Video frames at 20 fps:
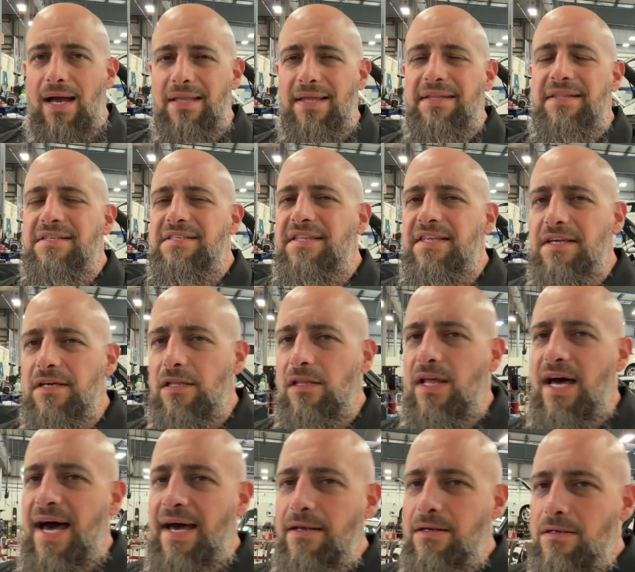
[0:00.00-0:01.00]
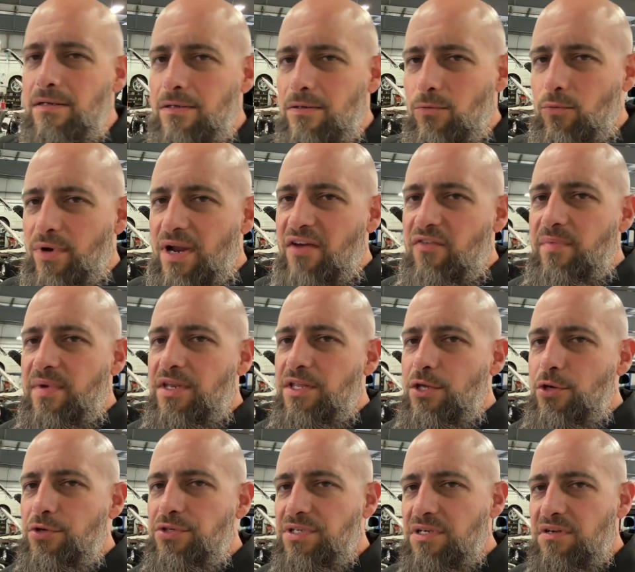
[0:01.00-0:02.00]
I like this thing a lot. What I've been
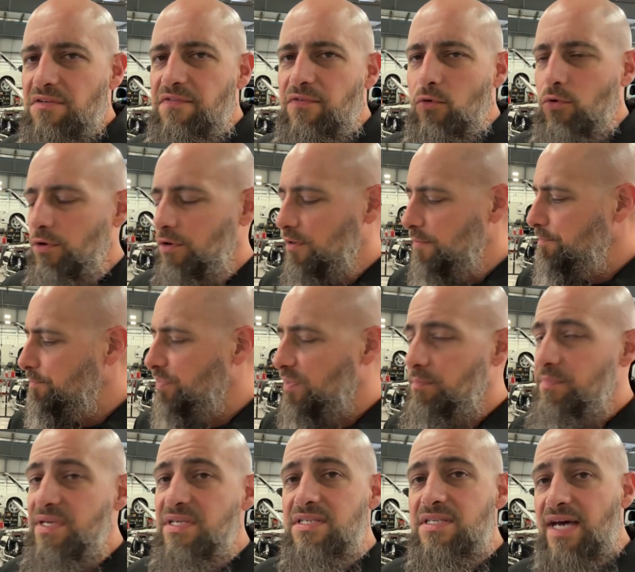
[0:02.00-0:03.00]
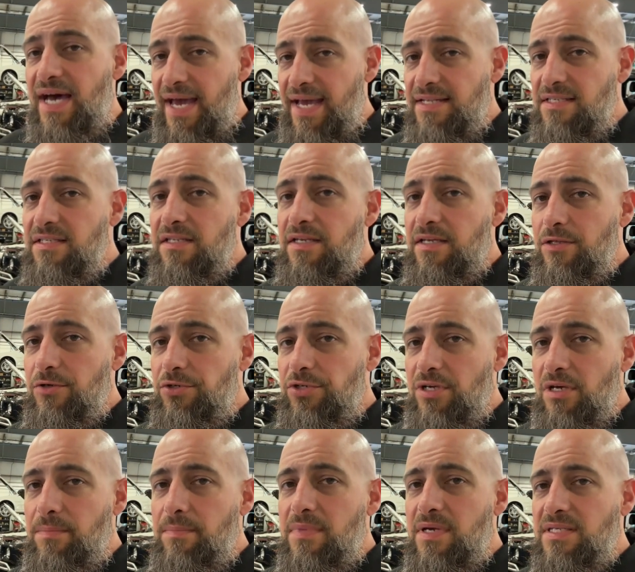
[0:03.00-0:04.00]
using it for, besides the
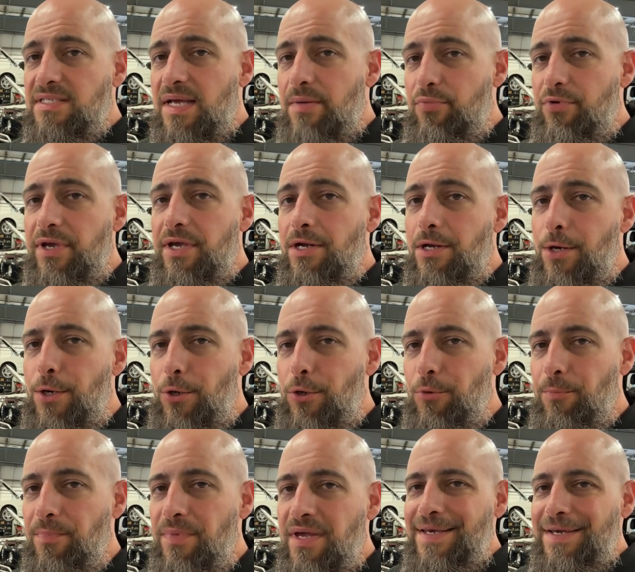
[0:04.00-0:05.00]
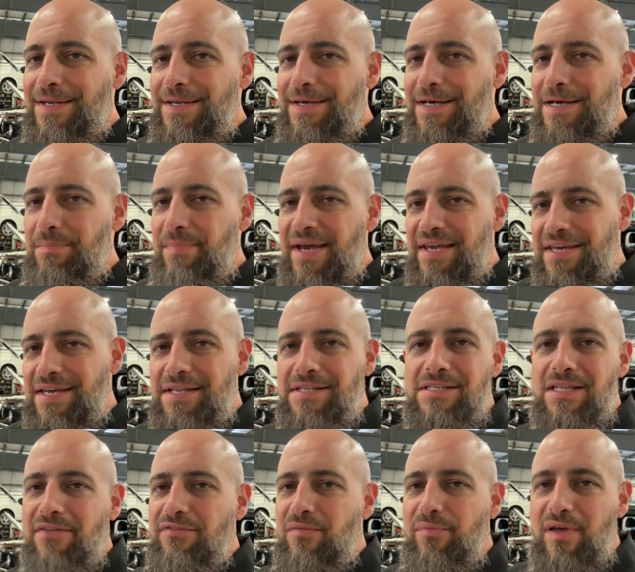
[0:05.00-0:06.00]
dealership, is I bring it home and my kids
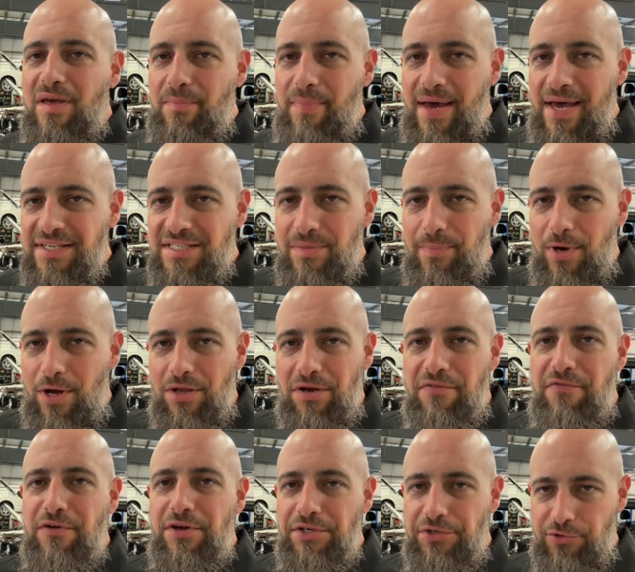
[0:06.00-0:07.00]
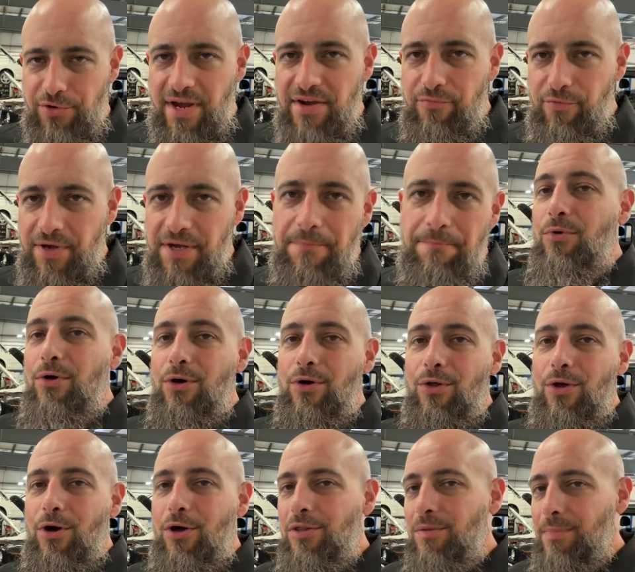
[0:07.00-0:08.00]
love to play basketball in a front driveway. Well,
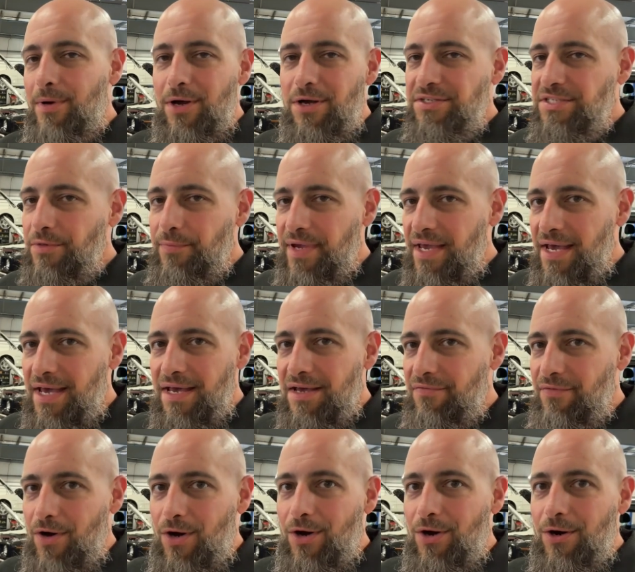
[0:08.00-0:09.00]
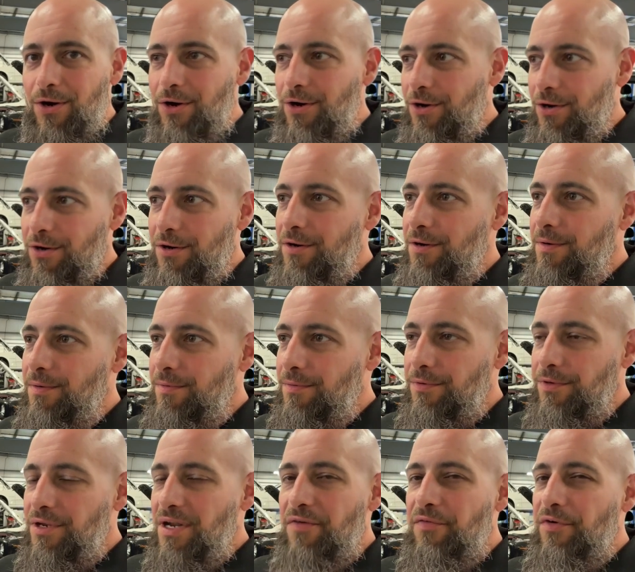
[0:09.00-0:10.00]
all the balls that we have are,
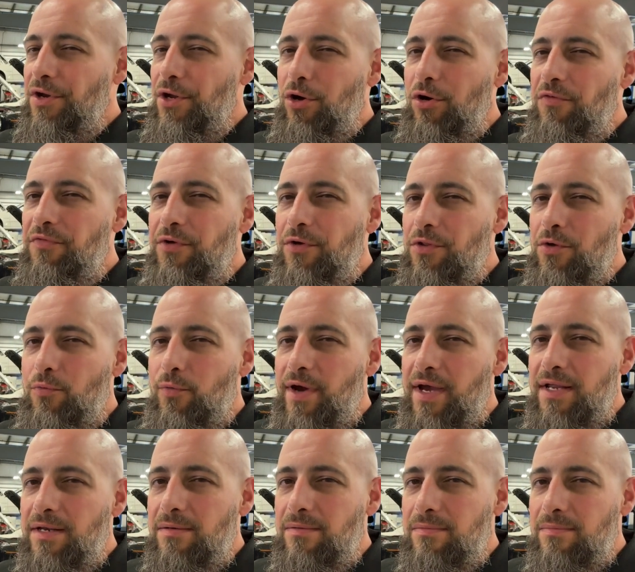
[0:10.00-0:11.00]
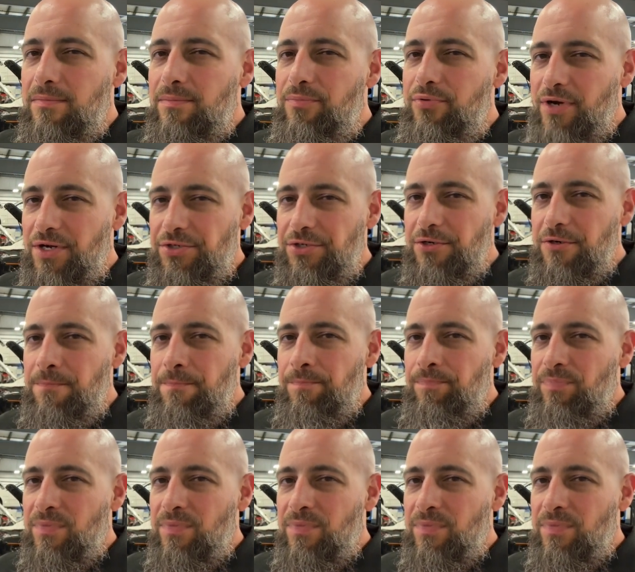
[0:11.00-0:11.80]
you never know if they're the right pressure.